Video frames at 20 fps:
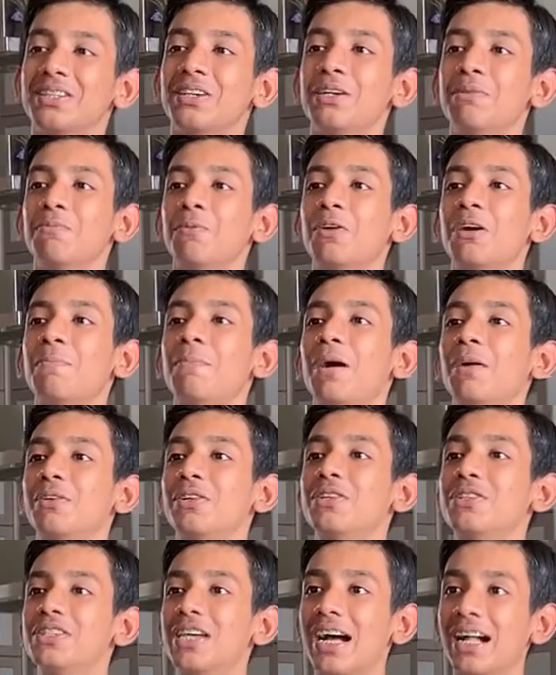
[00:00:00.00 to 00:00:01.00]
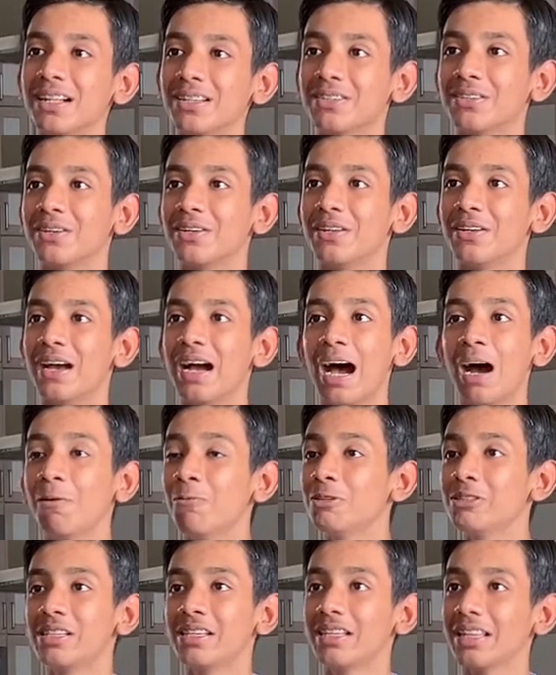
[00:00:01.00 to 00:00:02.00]
learn more about your childhood. How
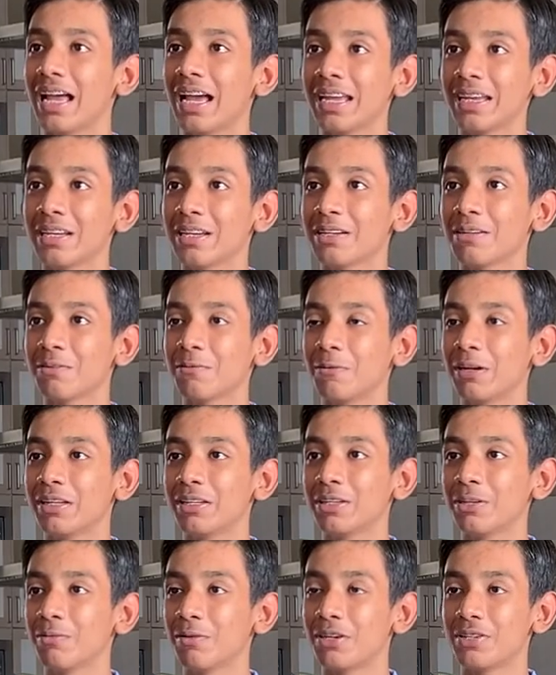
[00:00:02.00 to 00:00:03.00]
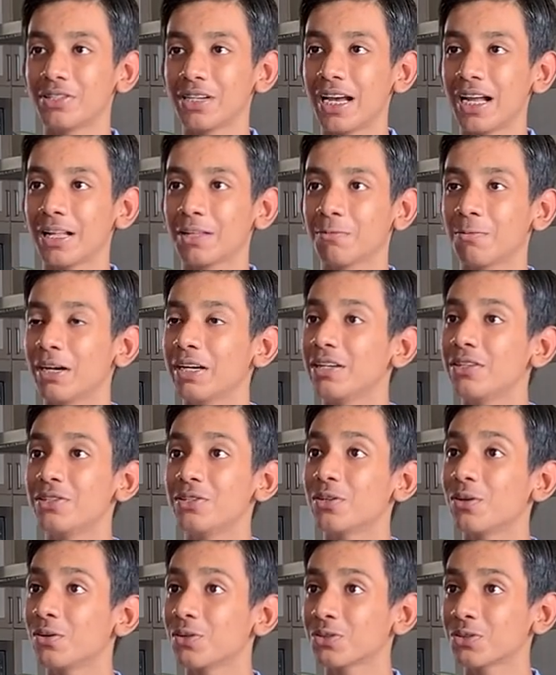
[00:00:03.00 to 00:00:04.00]
was it like when you were a child? Where did
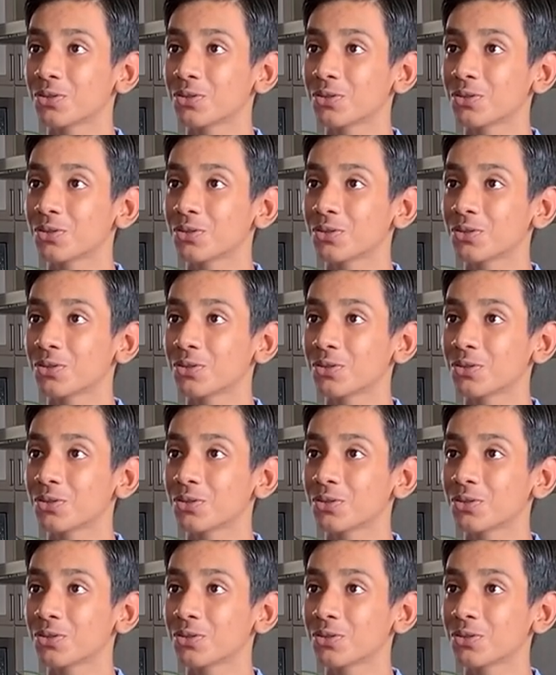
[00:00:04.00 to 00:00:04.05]
you go to